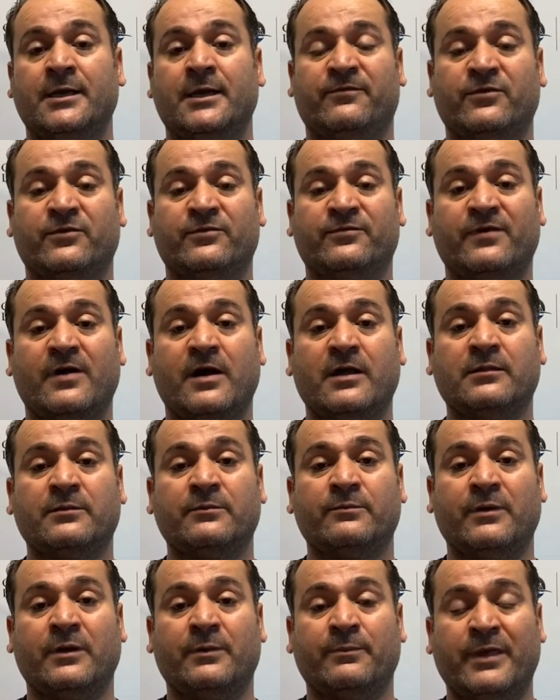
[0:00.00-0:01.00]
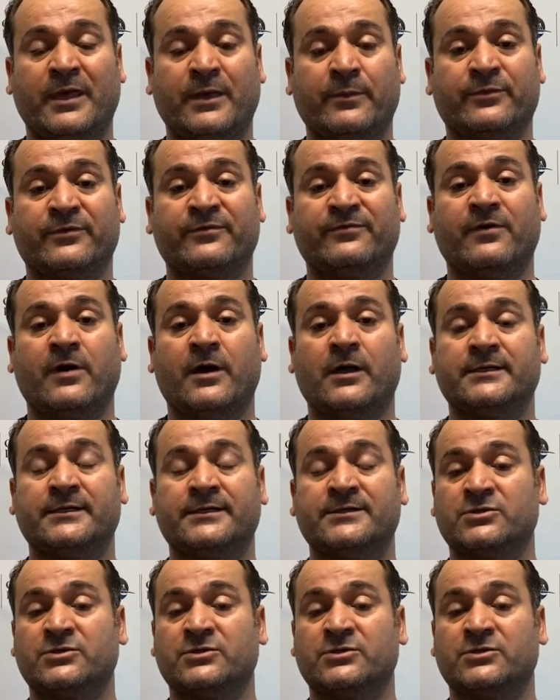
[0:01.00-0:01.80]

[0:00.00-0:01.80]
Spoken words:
If you're filing paper filing,